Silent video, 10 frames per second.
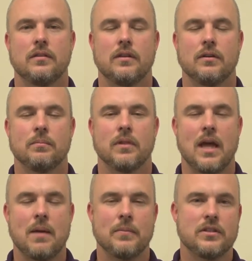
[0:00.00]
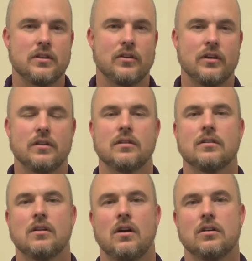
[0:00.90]
Their lab material,
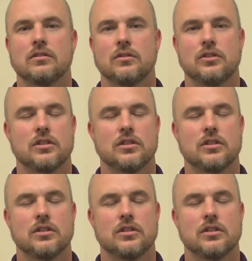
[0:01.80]
also